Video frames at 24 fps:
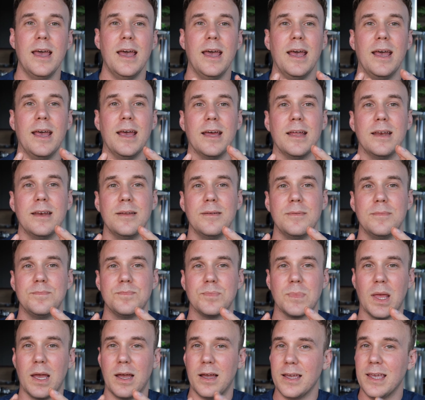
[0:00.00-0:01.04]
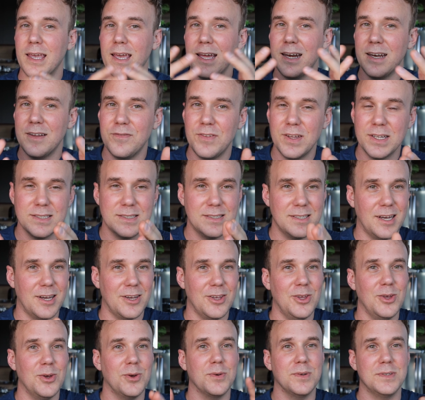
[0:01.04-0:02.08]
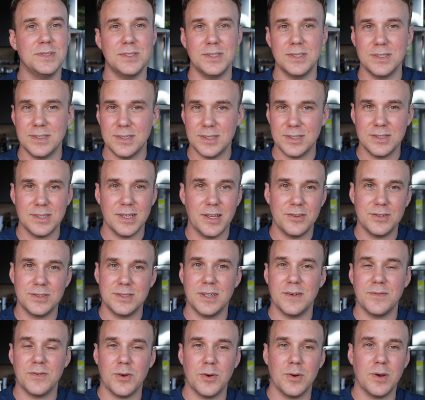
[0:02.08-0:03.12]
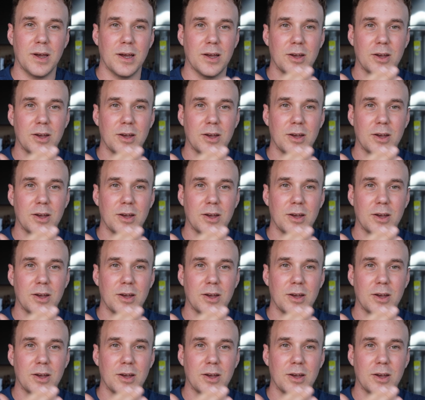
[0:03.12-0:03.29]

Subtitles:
And again, if that's not you, it's just there's other stuff going on.